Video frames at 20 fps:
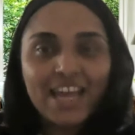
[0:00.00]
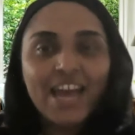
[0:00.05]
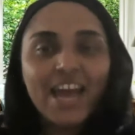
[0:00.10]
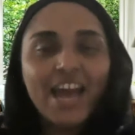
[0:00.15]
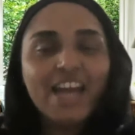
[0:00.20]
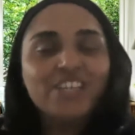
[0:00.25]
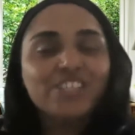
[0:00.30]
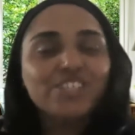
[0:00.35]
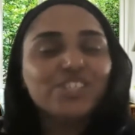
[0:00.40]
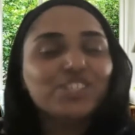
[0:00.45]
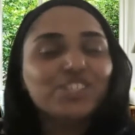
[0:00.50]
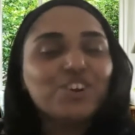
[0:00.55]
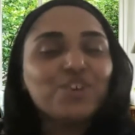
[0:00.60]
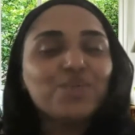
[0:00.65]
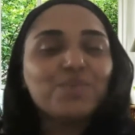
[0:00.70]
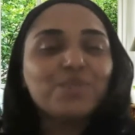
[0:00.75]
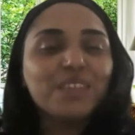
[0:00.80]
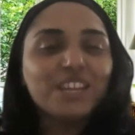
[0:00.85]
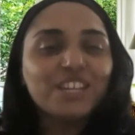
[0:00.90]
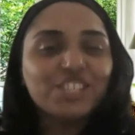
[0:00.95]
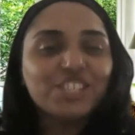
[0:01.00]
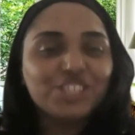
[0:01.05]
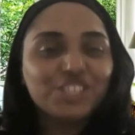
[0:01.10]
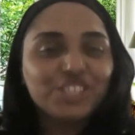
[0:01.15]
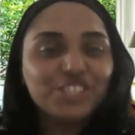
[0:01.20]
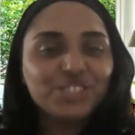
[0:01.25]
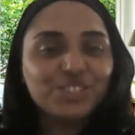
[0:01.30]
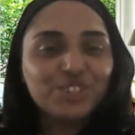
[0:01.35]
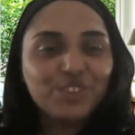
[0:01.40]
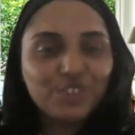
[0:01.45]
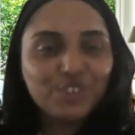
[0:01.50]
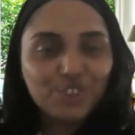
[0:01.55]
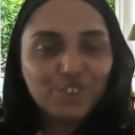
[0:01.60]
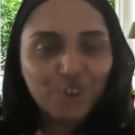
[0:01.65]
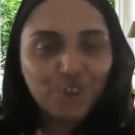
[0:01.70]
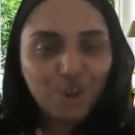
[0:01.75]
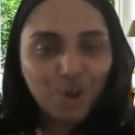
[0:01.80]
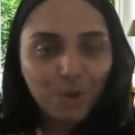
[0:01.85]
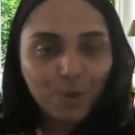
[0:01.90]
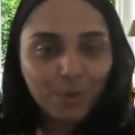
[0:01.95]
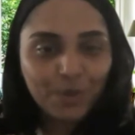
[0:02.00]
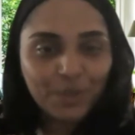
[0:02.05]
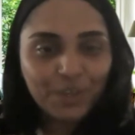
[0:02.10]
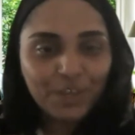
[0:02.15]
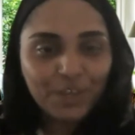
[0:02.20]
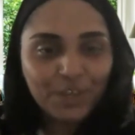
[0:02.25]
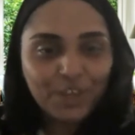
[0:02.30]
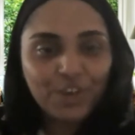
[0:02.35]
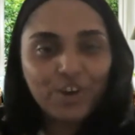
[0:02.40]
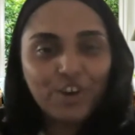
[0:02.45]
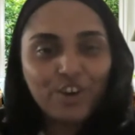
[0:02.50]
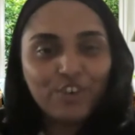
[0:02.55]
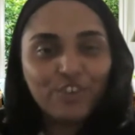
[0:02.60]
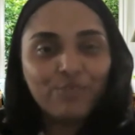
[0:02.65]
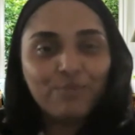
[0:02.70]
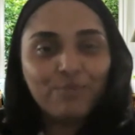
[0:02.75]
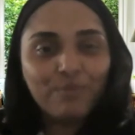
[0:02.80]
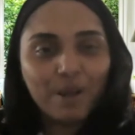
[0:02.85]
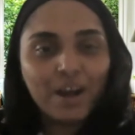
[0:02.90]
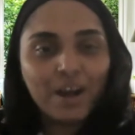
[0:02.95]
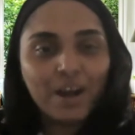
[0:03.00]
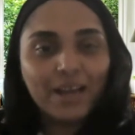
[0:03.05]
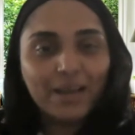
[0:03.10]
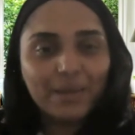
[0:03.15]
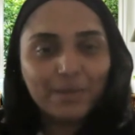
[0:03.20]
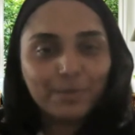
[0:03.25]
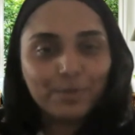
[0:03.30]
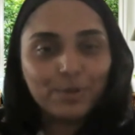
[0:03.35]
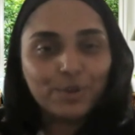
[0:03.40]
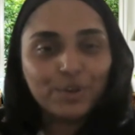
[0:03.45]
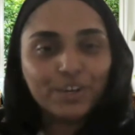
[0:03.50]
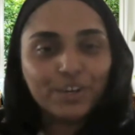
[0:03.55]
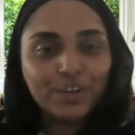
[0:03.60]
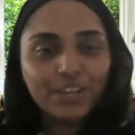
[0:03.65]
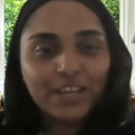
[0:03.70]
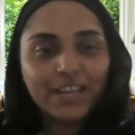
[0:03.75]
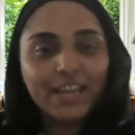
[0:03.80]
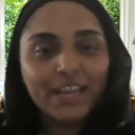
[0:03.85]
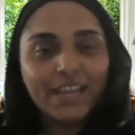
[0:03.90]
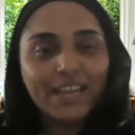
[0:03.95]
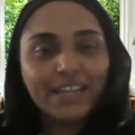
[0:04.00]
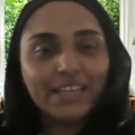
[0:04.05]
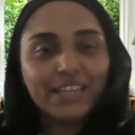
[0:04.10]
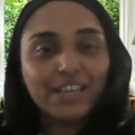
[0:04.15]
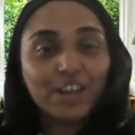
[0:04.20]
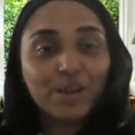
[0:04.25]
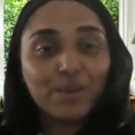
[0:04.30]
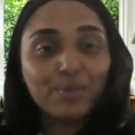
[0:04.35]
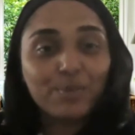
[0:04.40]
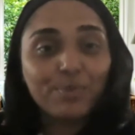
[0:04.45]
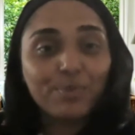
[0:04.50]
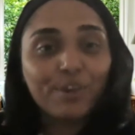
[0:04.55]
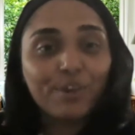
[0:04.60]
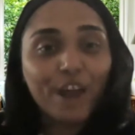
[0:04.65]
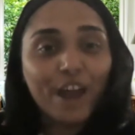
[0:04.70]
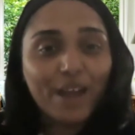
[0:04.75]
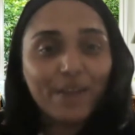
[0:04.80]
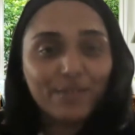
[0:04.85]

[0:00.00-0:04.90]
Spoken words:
And she told me that she's got a copy of my book in her private royal